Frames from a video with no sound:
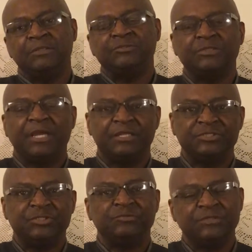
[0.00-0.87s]
so they are the
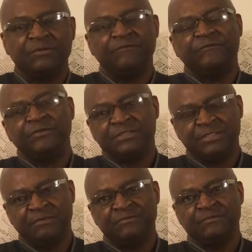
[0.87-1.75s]
children of free
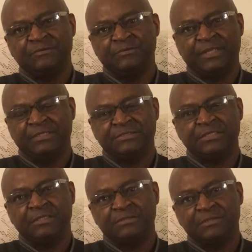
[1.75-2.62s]
slaves from the United
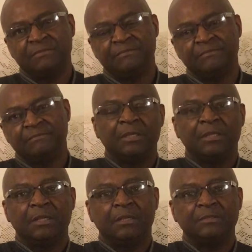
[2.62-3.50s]
States.
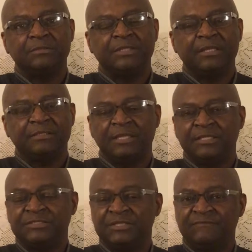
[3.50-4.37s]
There
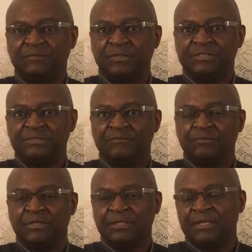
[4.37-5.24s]
are several ways of
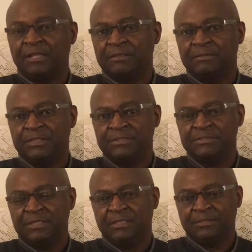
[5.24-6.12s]
cooking collard
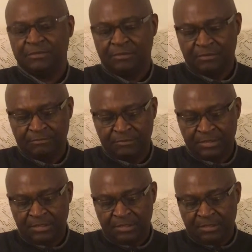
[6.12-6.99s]
greens, and
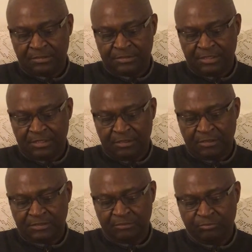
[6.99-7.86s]

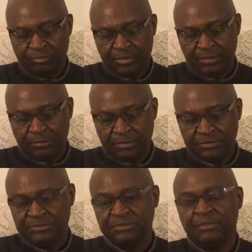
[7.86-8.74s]
the boiled
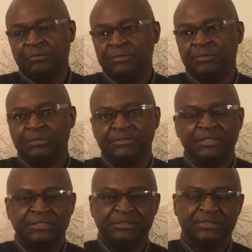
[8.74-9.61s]
ones, the ones
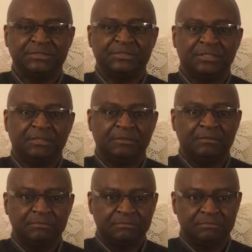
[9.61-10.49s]
that they just
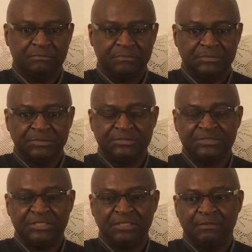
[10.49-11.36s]

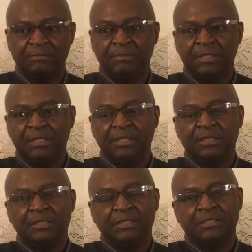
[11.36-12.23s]
steam,
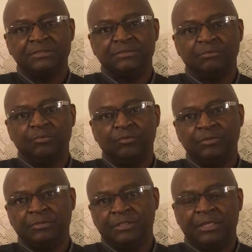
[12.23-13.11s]
is more